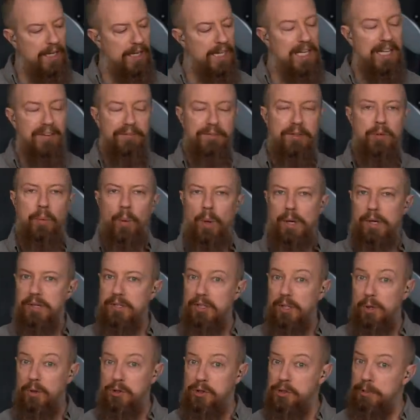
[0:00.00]
If you wanted
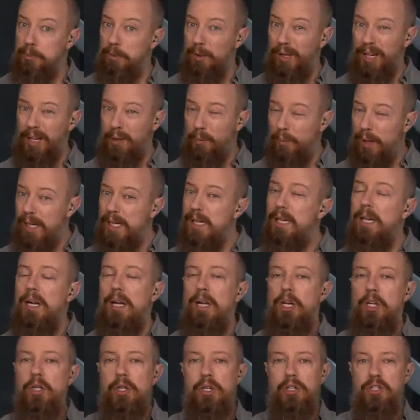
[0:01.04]
to go super lightweight,
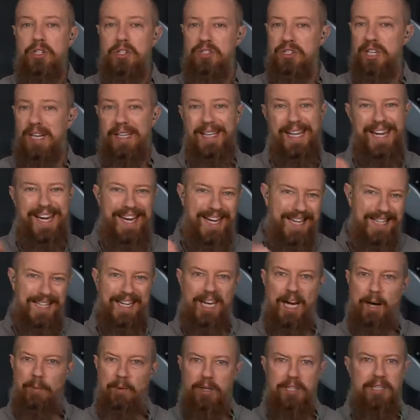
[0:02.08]
you could just take a
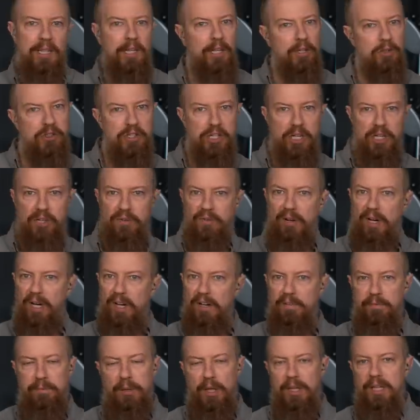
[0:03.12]
camera, take your
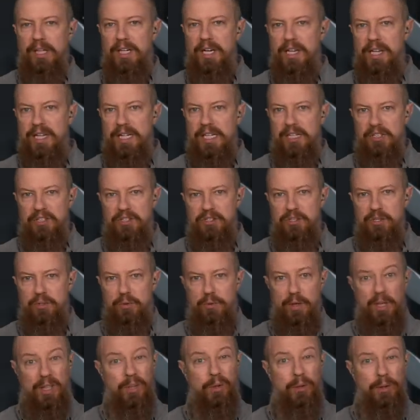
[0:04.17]
GH5, plug it into the
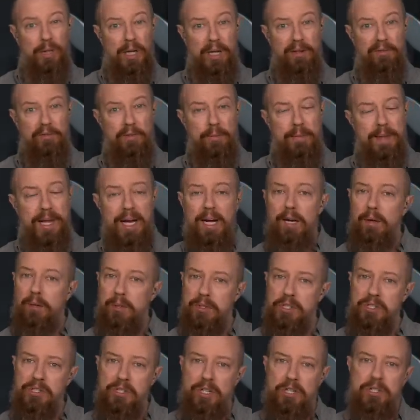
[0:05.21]
X2, and go live from that,
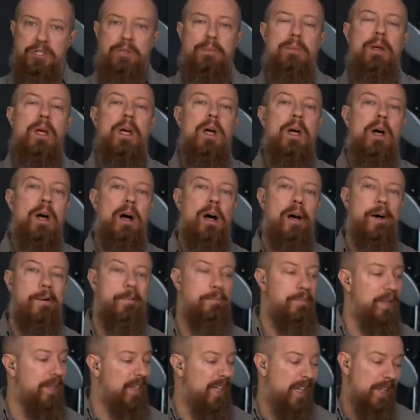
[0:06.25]
which is awesome.
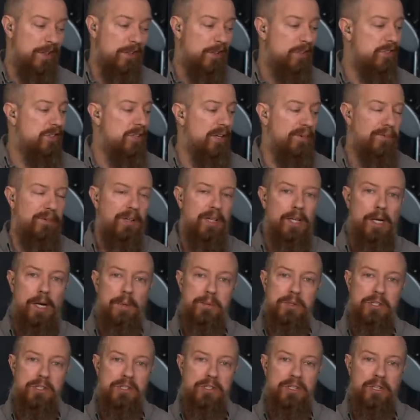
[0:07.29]
Um, but yeah, there's definitely
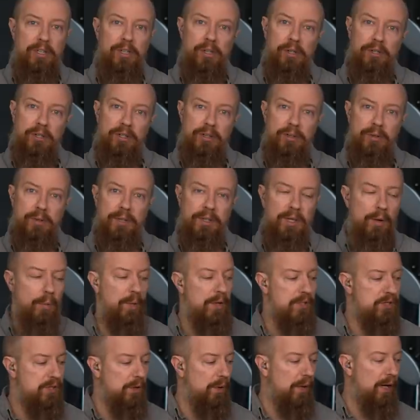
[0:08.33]
options to, go, to do it that
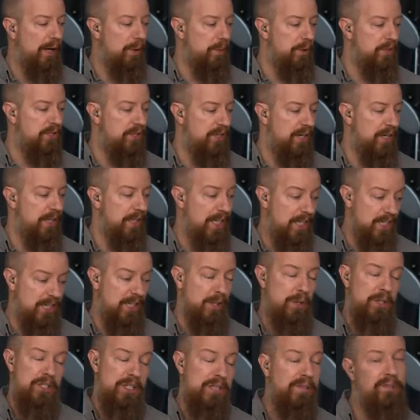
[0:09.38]
way. So I would say, yes,
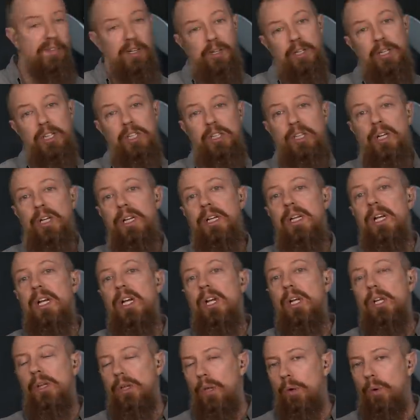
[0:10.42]
that is a very good
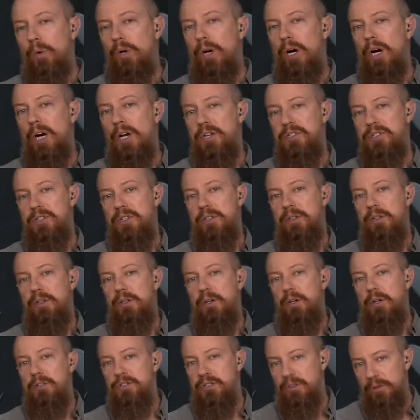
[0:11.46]
low cost
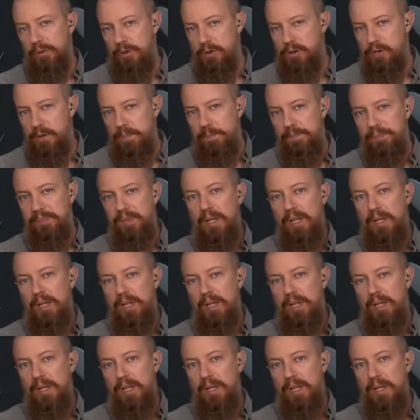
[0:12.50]
solution.